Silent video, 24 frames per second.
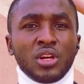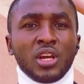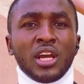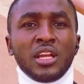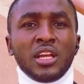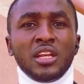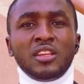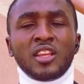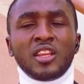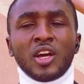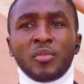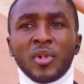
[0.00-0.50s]

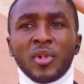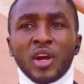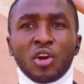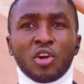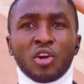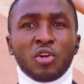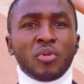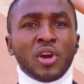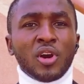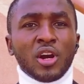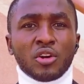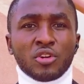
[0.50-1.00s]
Anytime I
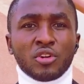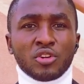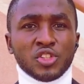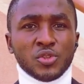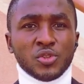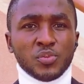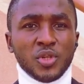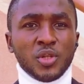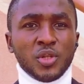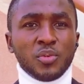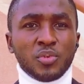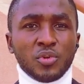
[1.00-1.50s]
come across
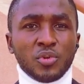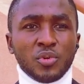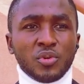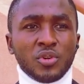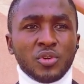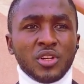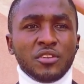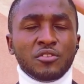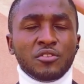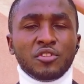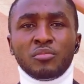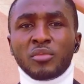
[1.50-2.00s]

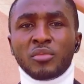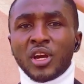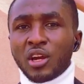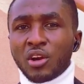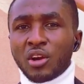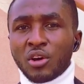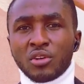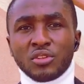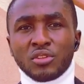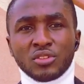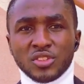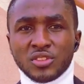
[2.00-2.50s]
people, even my
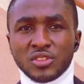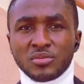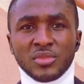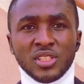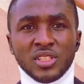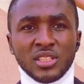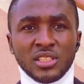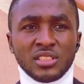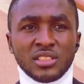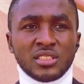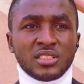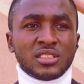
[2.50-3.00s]

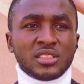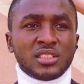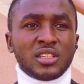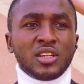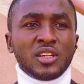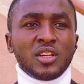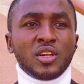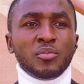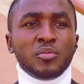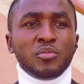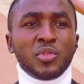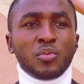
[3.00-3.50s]
classmates,
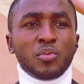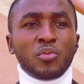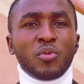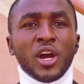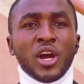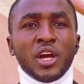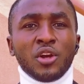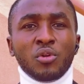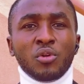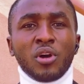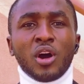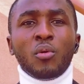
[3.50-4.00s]
people
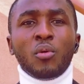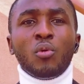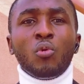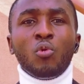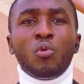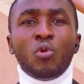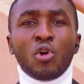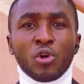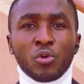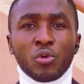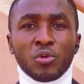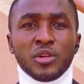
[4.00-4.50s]
I know I
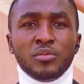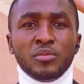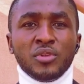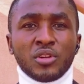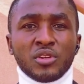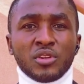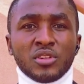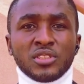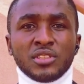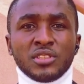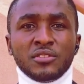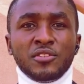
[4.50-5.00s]
will work with,
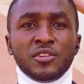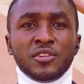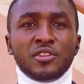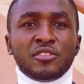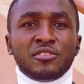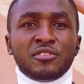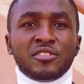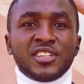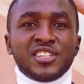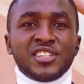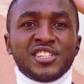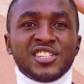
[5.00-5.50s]
because the field
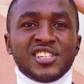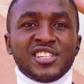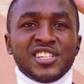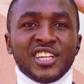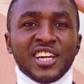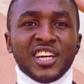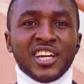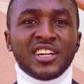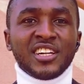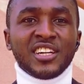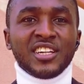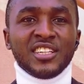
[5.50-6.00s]
of
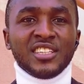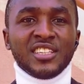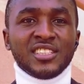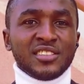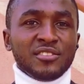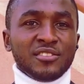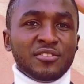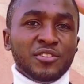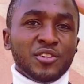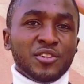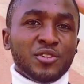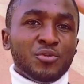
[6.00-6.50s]
engineering is the
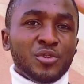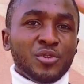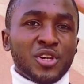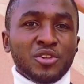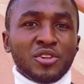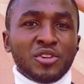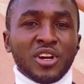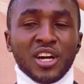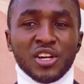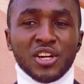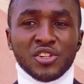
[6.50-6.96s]
field where you